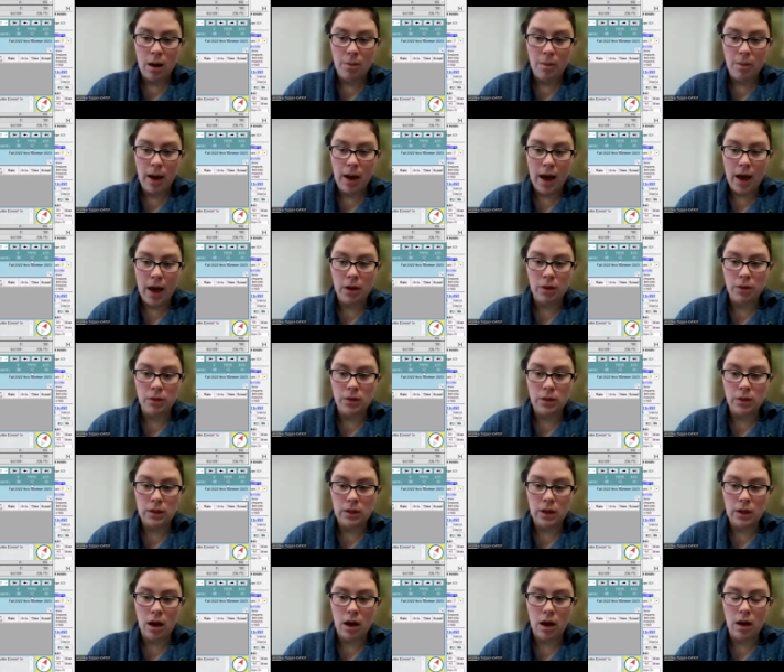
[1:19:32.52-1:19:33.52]

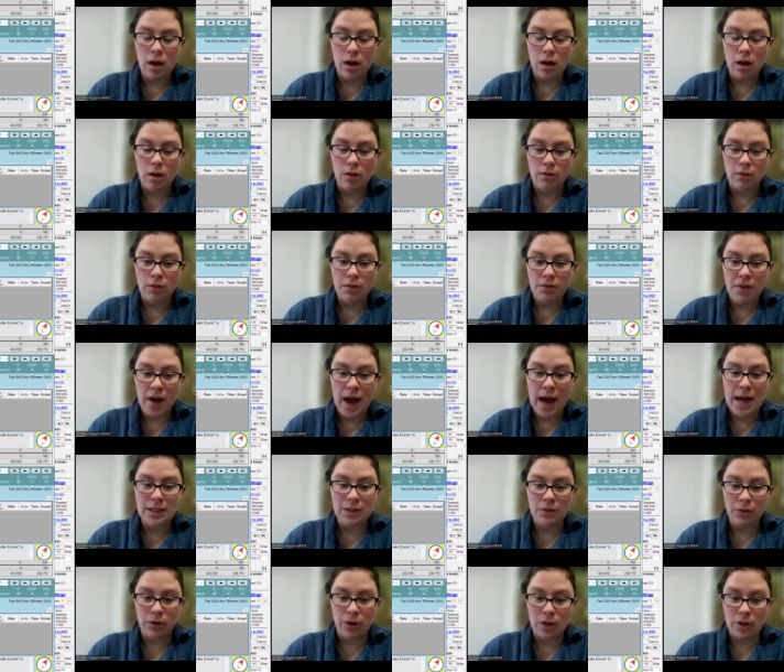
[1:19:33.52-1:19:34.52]
pounds of
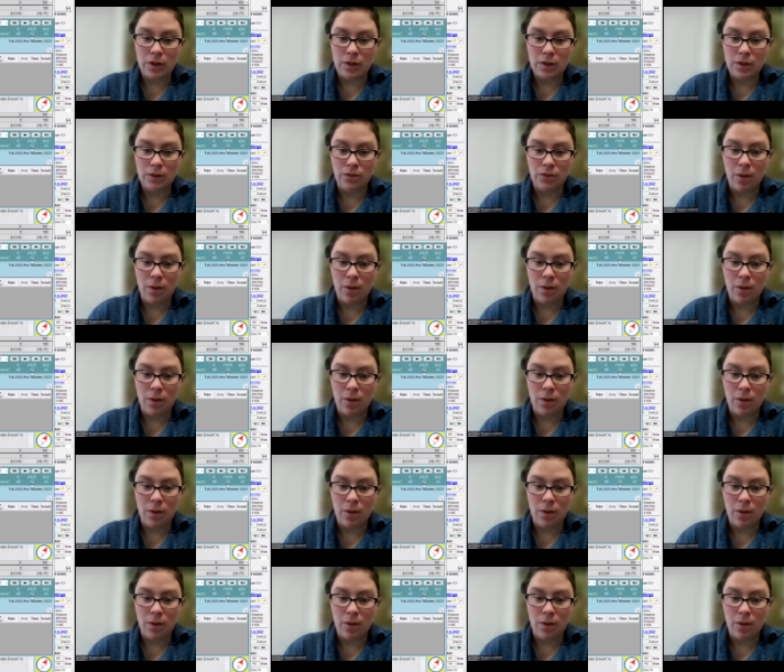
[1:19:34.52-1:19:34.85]
phosphorus